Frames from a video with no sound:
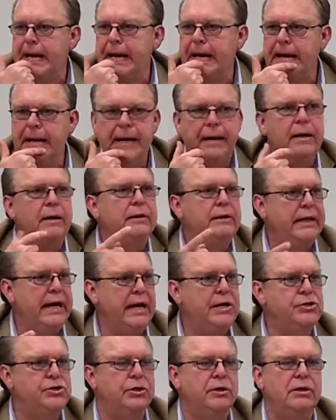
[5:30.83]

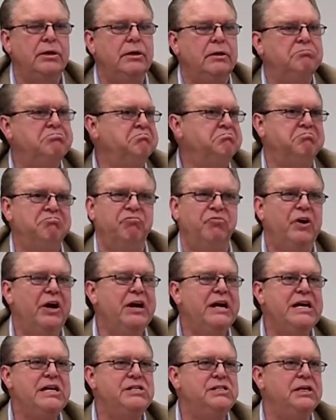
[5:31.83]
Danger.
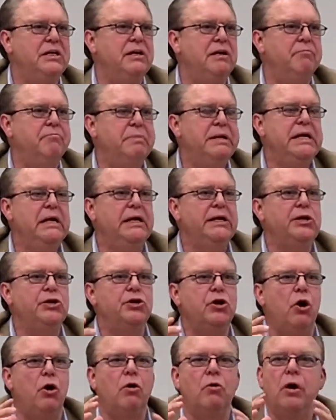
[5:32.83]
Very easy. Immediately, you
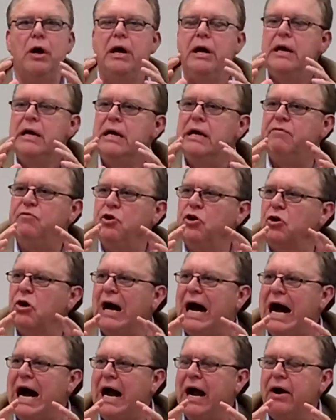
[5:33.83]
know, if you're
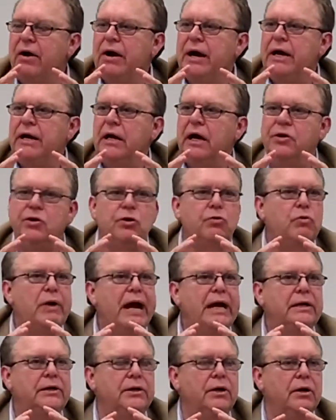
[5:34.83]
hiring a
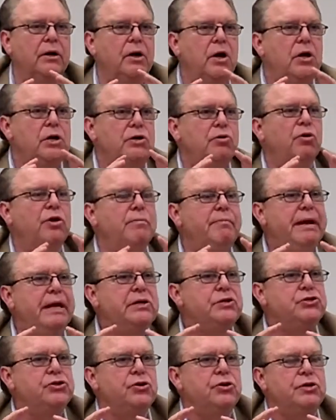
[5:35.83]
director, you want to
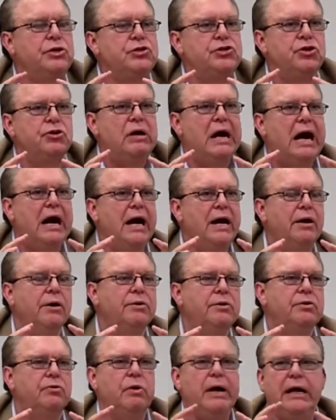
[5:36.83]
make sure that you're hiring
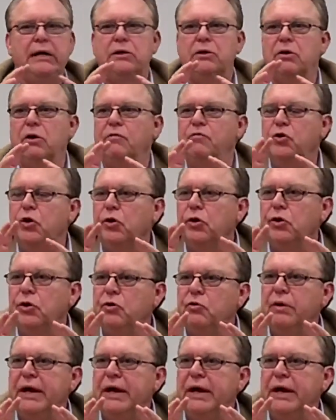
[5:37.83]
a director, or if you're going to